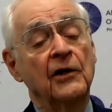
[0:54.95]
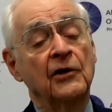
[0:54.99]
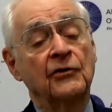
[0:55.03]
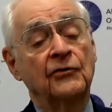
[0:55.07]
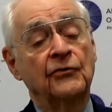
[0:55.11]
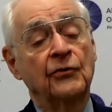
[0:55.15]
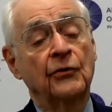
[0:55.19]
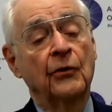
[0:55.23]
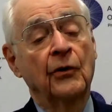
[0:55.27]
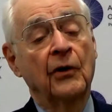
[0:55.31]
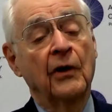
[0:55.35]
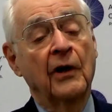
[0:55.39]

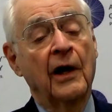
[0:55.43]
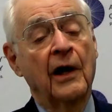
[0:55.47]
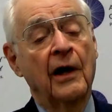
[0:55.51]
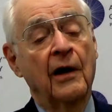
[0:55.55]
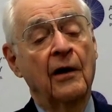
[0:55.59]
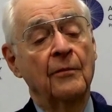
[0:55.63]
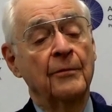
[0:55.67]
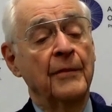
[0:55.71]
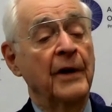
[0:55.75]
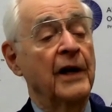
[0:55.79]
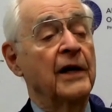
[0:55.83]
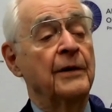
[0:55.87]
to
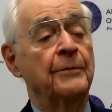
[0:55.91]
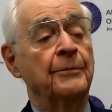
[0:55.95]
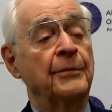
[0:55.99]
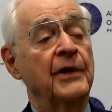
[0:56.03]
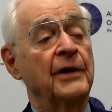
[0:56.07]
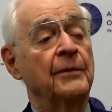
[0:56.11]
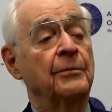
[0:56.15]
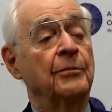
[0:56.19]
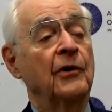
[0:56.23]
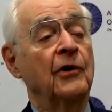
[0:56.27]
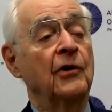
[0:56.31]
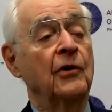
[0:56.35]
allow many
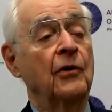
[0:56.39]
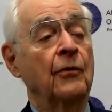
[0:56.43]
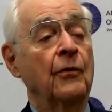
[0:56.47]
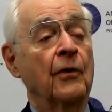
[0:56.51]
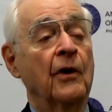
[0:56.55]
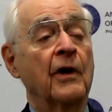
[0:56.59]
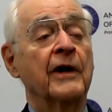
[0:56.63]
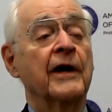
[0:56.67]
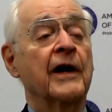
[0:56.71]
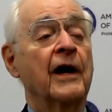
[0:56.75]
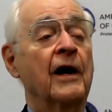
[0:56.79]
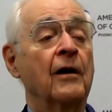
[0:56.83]
people who
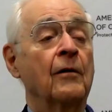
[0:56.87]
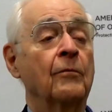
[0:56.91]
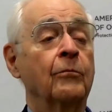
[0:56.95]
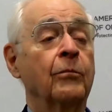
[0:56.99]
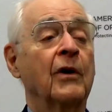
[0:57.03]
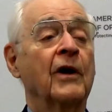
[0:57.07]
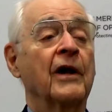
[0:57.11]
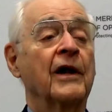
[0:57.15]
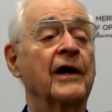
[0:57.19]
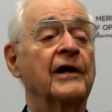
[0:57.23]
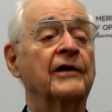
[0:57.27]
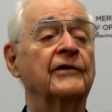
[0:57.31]
are now
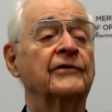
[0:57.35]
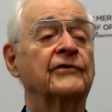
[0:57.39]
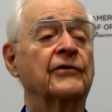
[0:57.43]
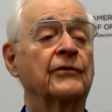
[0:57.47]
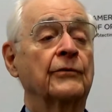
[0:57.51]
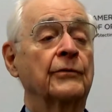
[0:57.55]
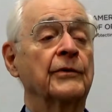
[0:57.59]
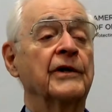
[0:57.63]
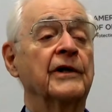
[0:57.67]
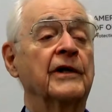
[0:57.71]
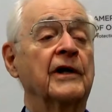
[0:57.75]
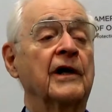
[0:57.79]
blind to
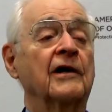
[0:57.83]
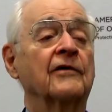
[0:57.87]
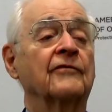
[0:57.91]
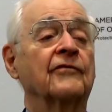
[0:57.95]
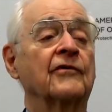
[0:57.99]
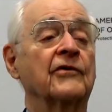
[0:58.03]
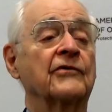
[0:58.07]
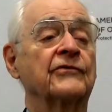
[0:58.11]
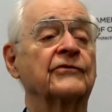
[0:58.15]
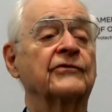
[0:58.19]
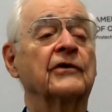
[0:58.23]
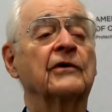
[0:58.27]

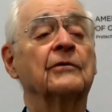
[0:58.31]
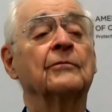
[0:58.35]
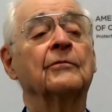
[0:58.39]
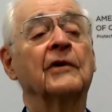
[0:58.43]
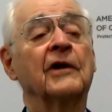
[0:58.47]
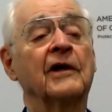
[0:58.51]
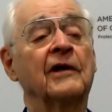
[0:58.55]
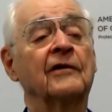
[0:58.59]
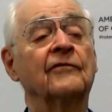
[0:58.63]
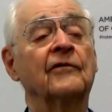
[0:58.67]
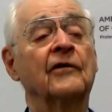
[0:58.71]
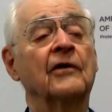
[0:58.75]
recover some
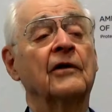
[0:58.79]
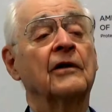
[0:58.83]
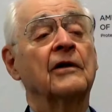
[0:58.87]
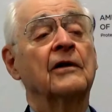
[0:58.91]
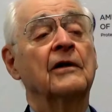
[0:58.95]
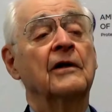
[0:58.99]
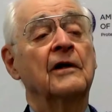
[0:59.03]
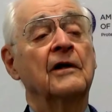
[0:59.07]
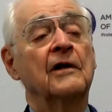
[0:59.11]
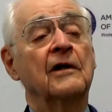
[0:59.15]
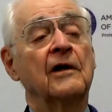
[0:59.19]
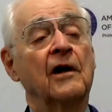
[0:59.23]
level
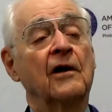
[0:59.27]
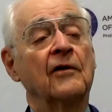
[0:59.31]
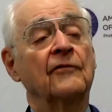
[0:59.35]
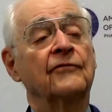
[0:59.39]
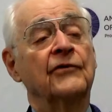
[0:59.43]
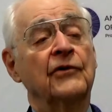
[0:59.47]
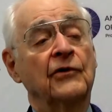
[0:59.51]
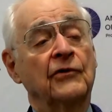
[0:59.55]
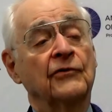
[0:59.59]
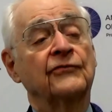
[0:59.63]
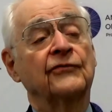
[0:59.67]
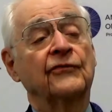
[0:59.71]
of
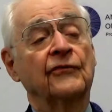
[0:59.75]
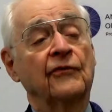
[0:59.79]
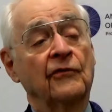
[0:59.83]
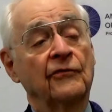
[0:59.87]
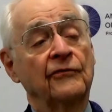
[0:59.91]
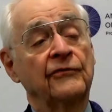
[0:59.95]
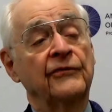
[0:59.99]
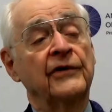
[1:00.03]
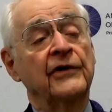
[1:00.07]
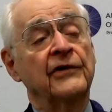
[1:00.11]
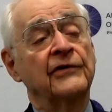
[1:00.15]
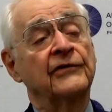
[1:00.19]
useful
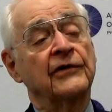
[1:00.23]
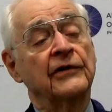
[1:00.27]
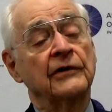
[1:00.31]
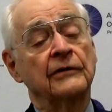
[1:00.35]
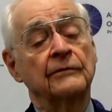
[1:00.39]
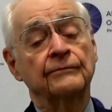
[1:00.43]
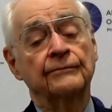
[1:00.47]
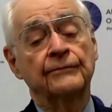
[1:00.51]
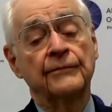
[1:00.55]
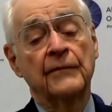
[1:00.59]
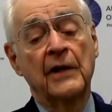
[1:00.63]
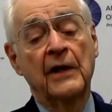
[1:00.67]

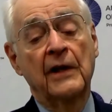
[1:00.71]
vision.